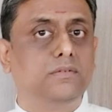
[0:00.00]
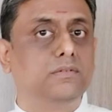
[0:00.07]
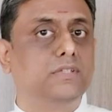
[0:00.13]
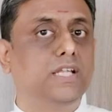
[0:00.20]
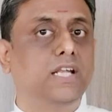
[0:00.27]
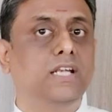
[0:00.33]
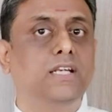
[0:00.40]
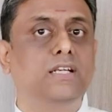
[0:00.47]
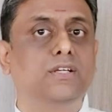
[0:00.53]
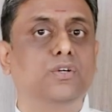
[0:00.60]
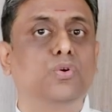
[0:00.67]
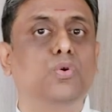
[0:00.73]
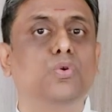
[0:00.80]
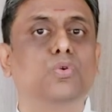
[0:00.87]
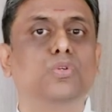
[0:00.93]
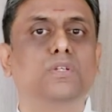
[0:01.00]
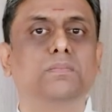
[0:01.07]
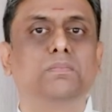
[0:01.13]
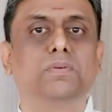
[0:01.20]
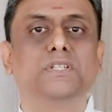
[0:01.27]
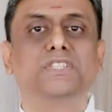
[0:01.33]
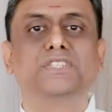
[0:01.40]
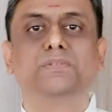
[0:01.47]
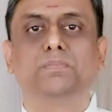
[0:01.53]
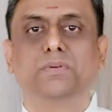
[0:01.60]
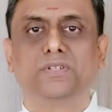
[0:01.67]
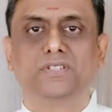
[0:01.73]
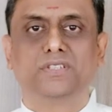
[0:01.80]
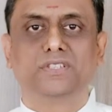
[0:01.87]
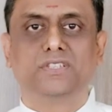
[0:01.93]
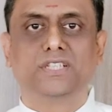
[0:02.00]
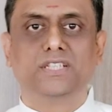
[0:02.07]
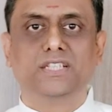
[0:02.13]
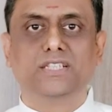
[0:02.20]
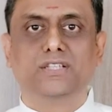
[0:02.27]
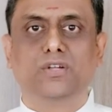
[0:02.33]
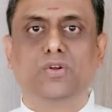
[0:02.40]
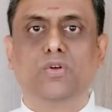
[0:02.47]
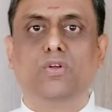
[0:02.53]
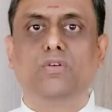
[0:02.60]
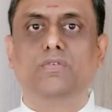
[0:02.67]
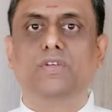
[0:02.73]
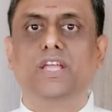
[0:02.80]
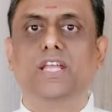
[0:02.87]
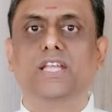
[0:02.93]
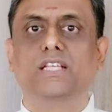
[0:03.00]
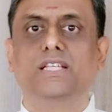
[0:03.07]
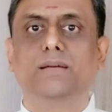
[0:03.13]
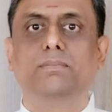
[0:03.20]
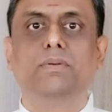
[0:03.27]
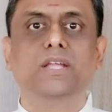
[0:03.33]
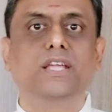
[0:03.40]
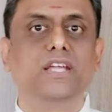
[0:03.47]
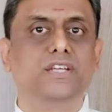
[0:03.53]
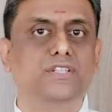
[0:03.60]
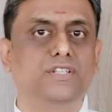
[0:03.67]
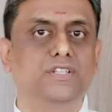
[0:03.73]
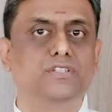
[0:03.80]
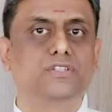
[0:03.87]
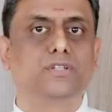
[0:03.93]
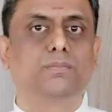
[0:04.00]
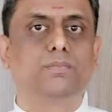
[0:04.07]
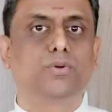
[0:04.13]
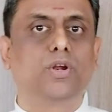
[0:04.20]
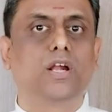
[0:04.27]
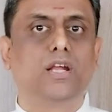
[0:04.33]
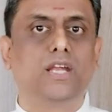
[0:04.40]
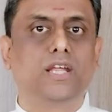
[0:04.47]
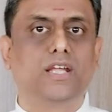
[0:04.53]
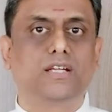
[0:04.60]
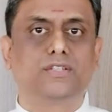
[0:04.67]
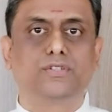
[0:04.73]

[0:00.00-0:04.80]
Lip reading: then go to the principle. See, these are all various applications, the Puranic